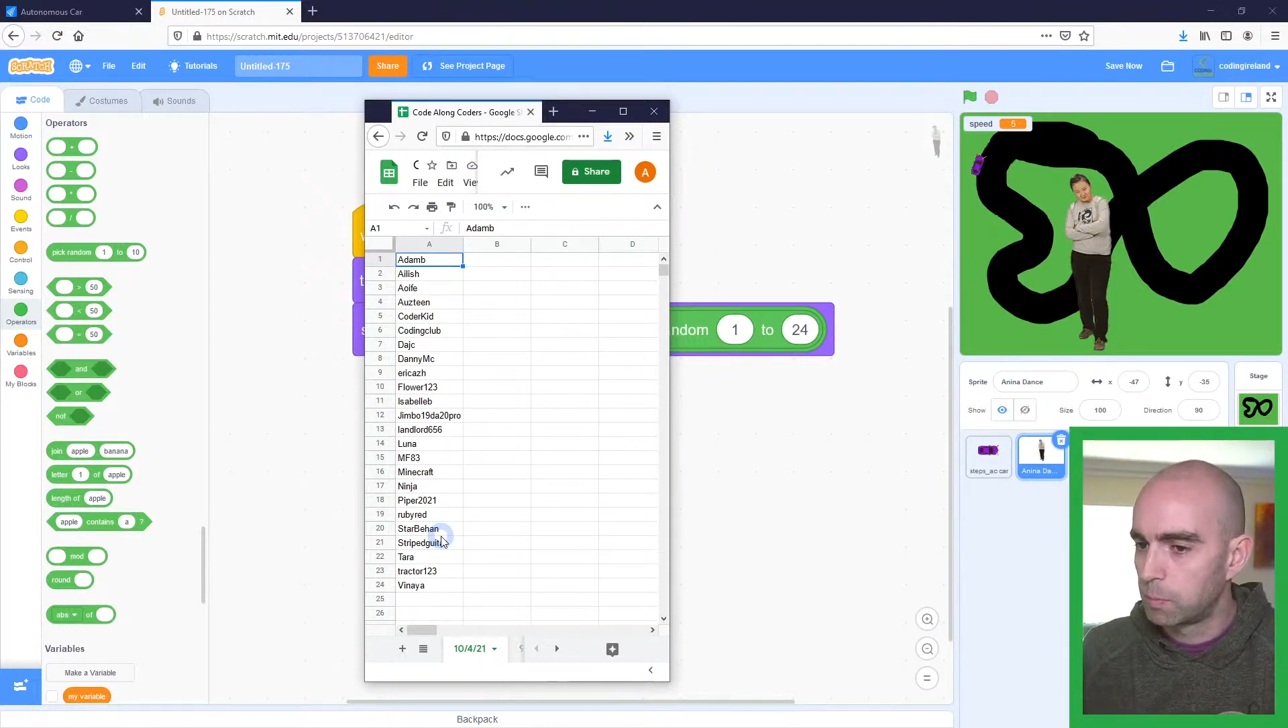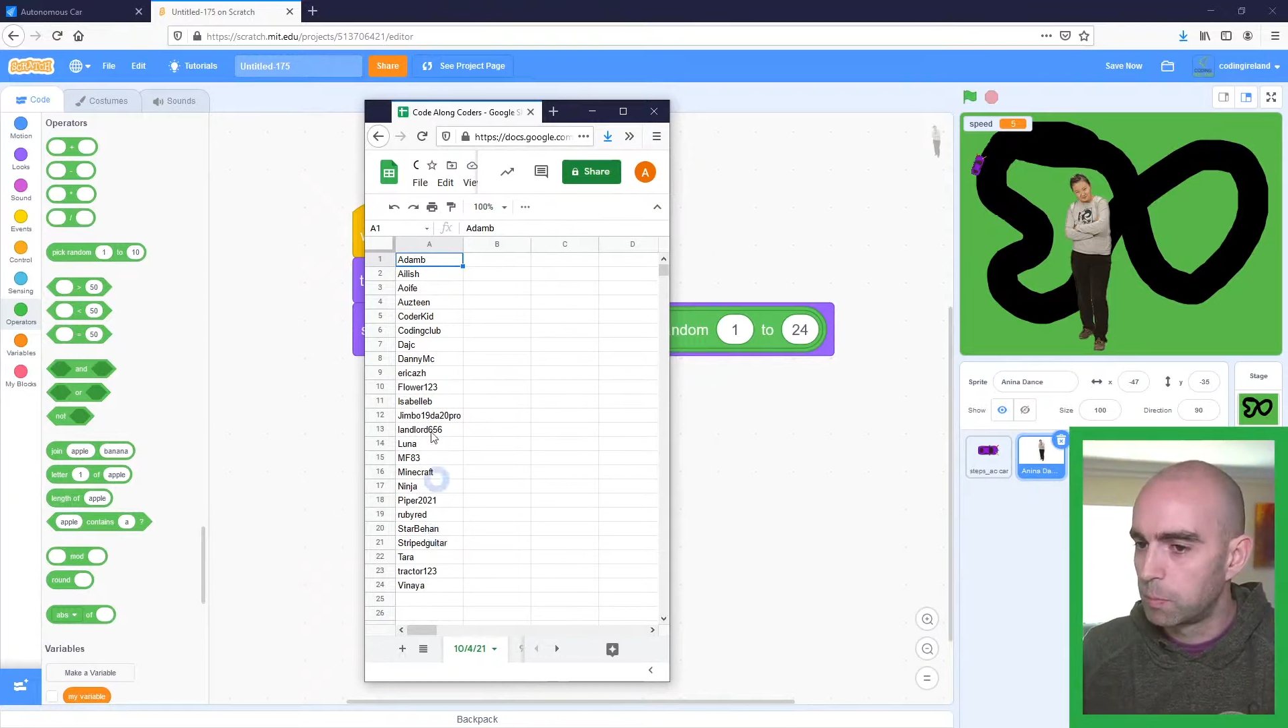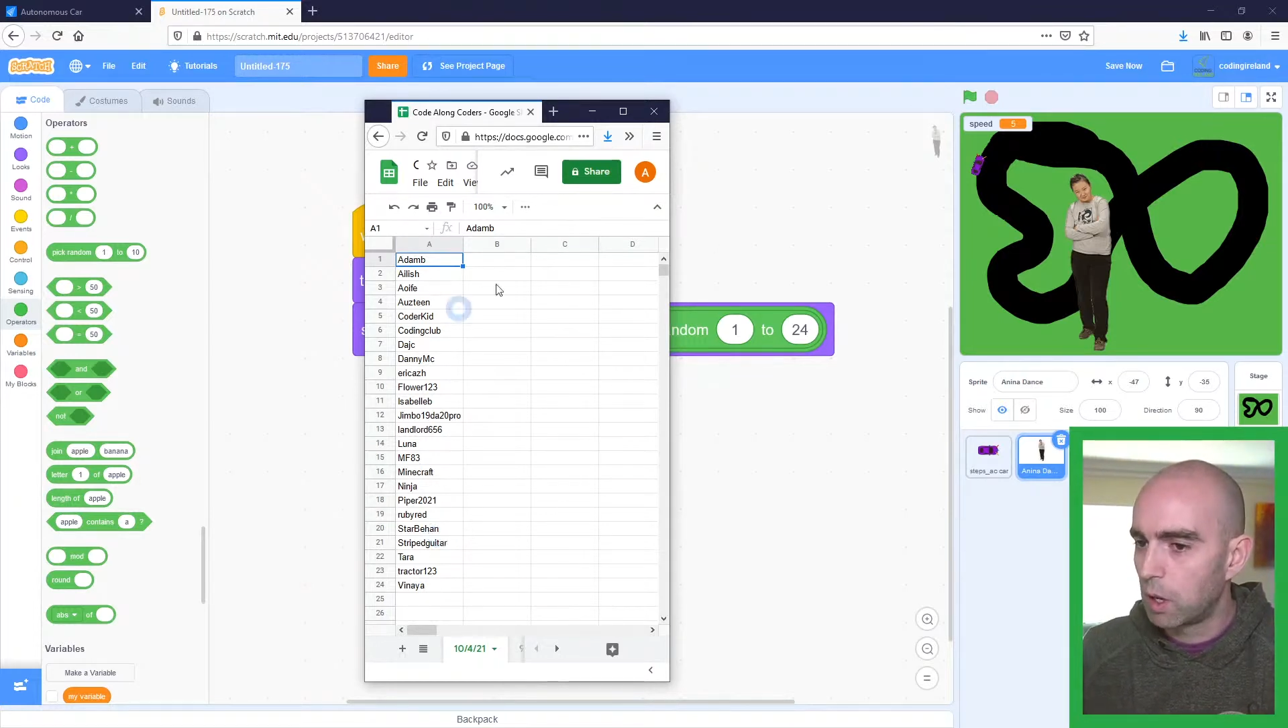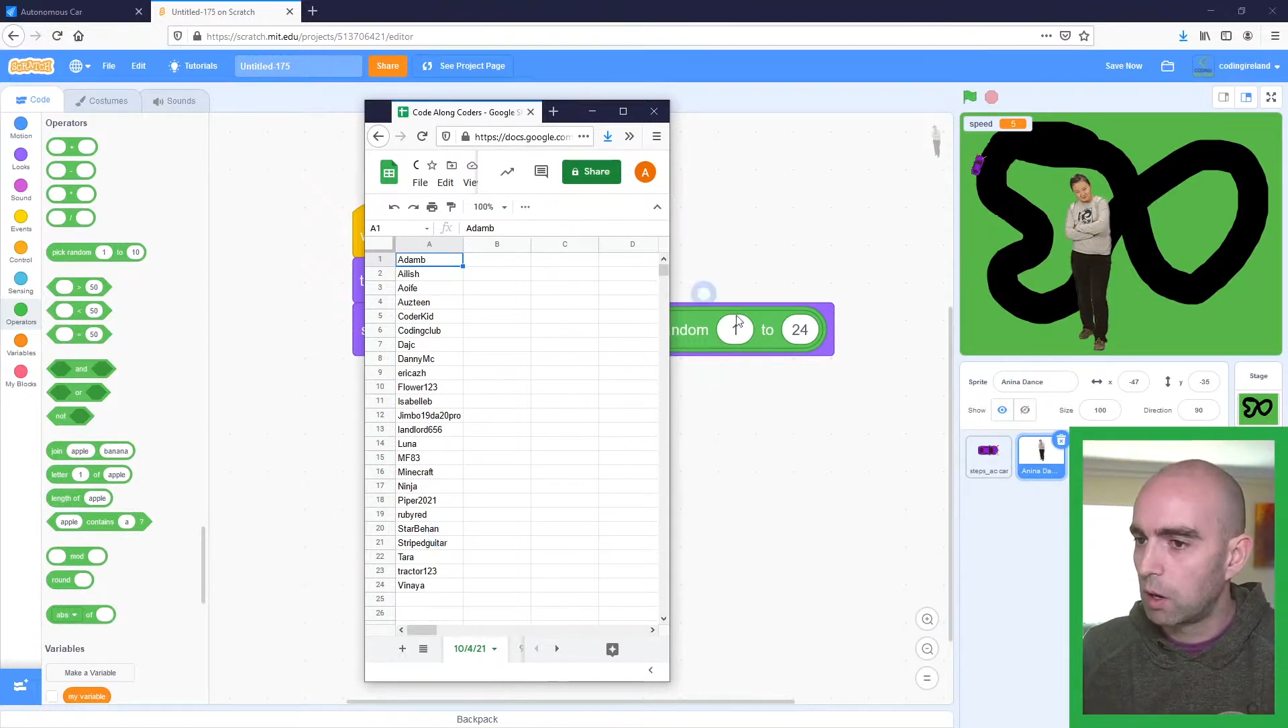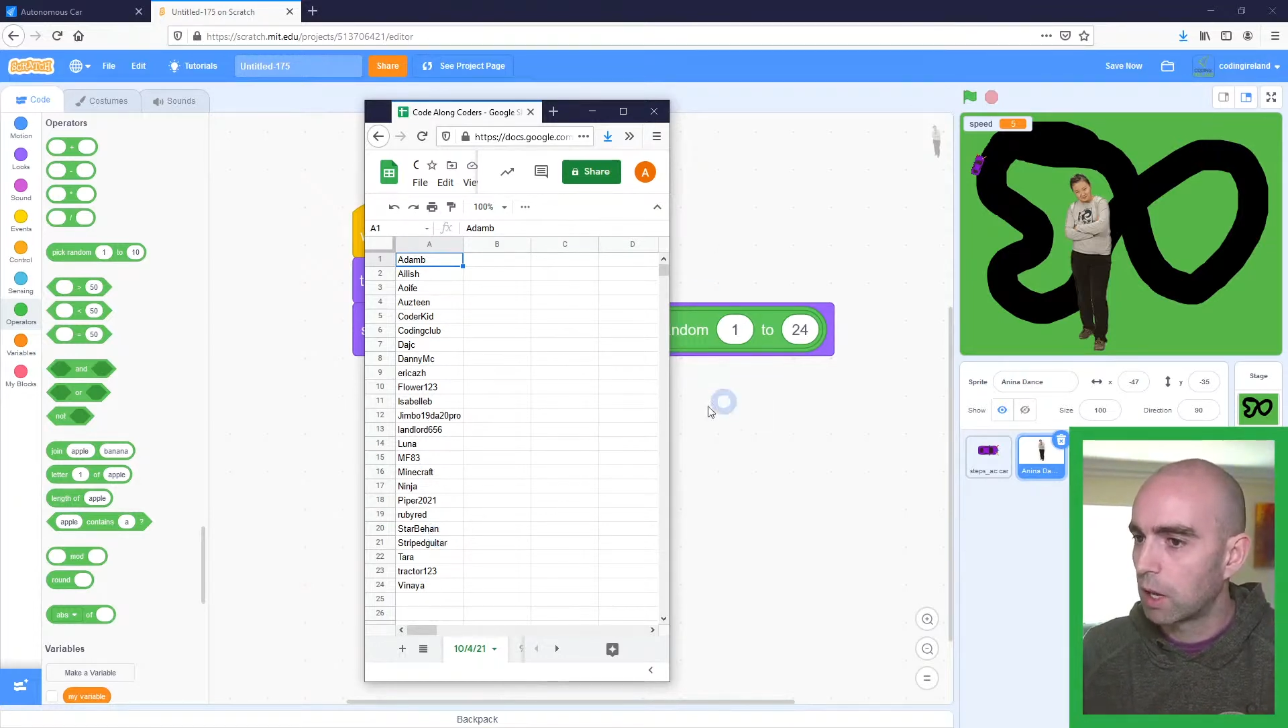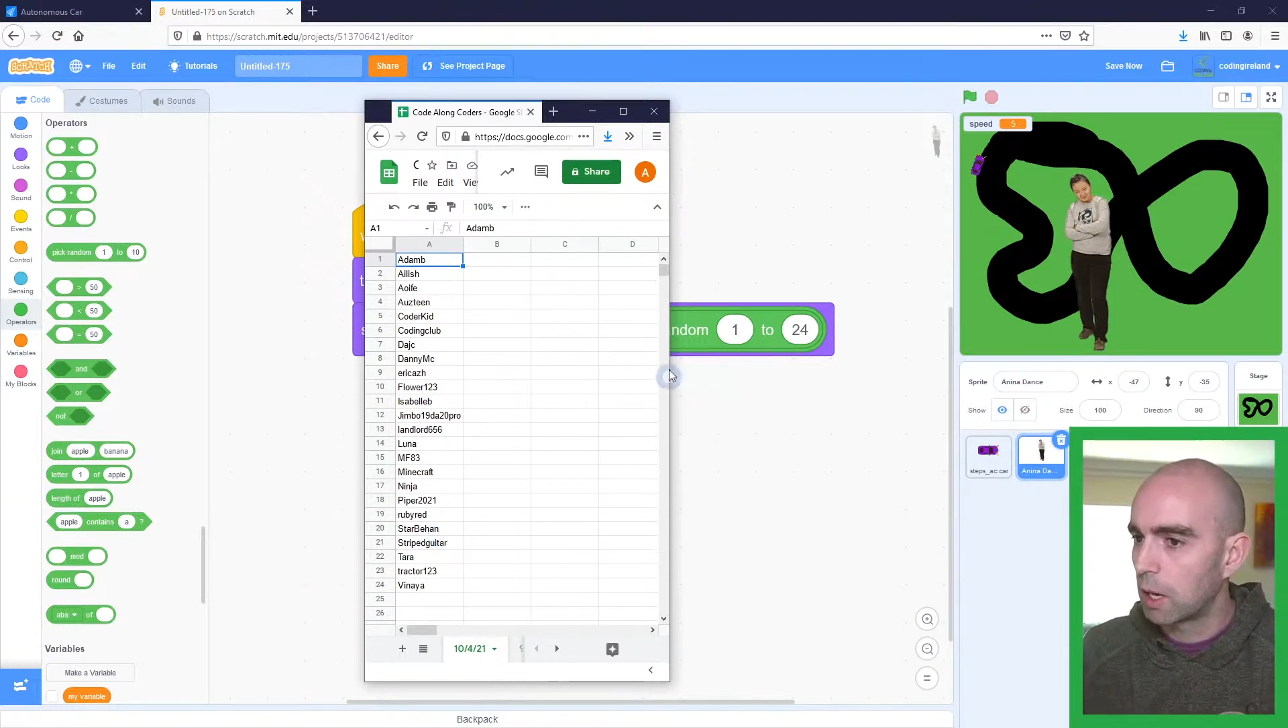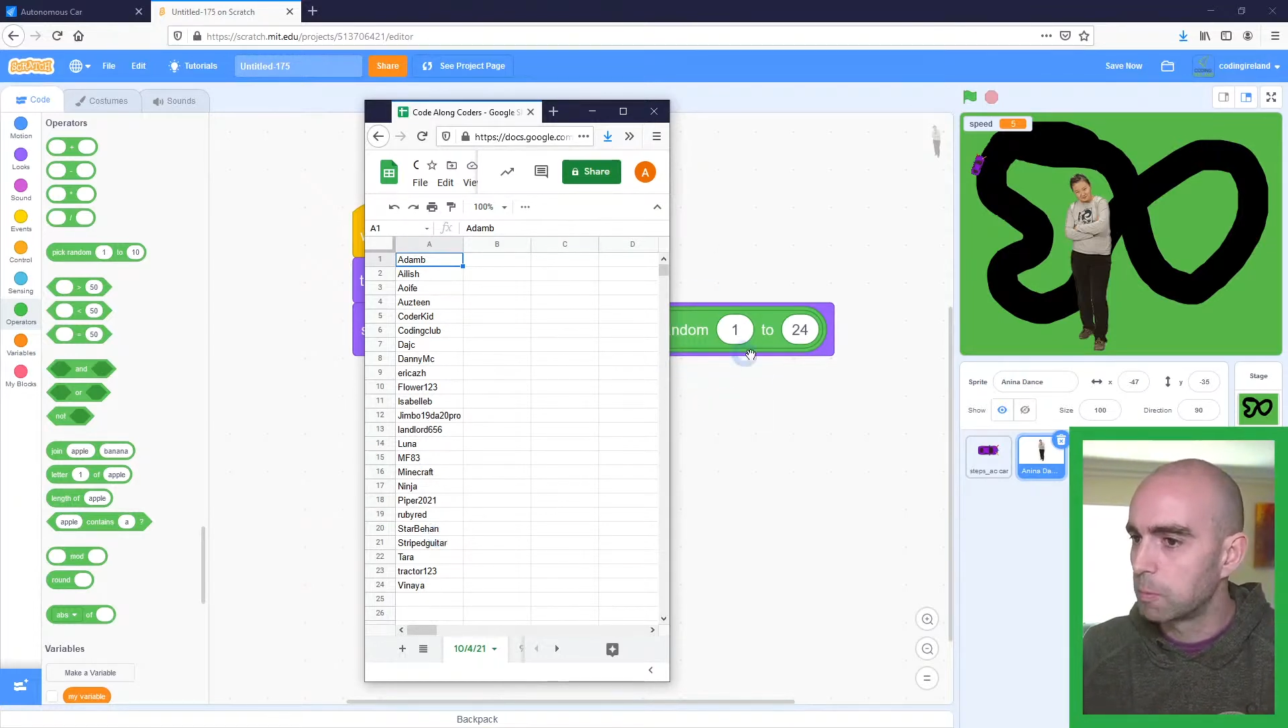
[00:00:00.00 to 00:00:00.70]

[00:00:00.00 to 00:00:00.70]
Okay,